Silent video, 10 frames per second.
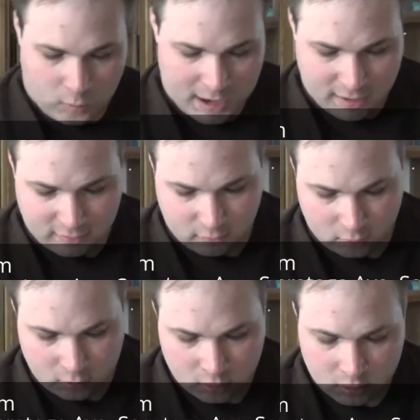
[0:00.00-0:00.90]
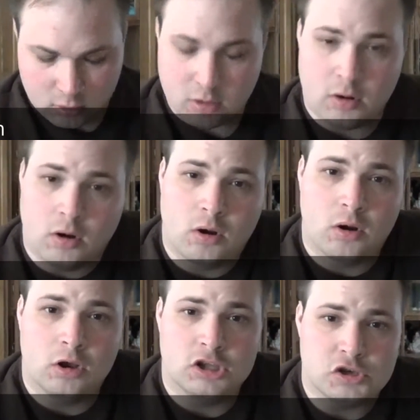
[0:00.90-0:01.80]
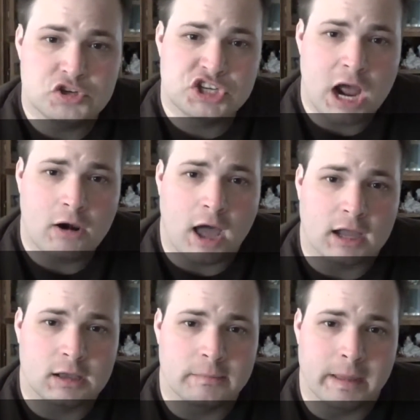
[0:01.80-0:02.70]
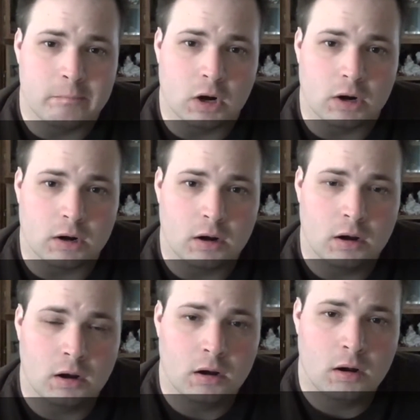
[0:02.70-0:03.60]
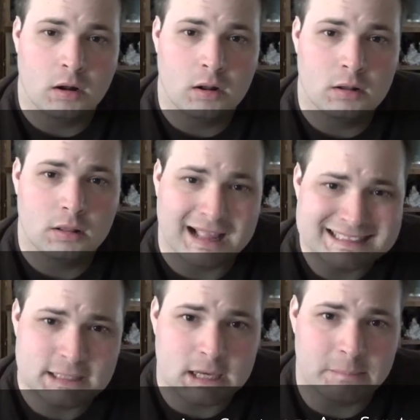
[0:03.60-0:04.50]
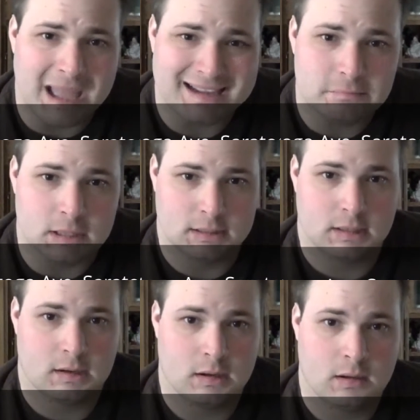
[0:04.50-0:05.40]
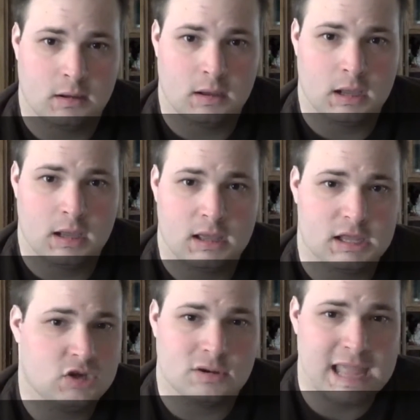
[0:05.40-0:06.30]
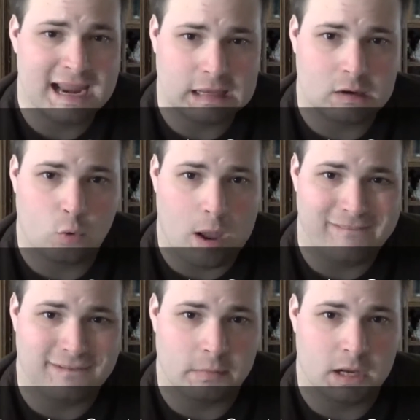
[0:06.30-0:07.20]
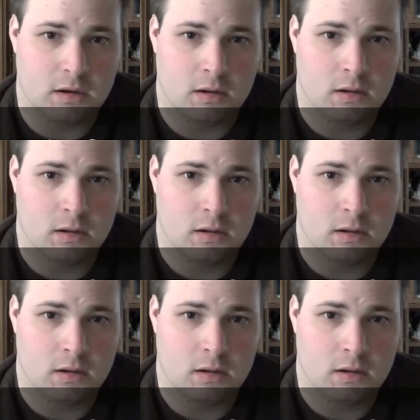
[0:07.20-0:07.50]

Rather, you shall not commit murder. That's a commandment. And you can't get away from it.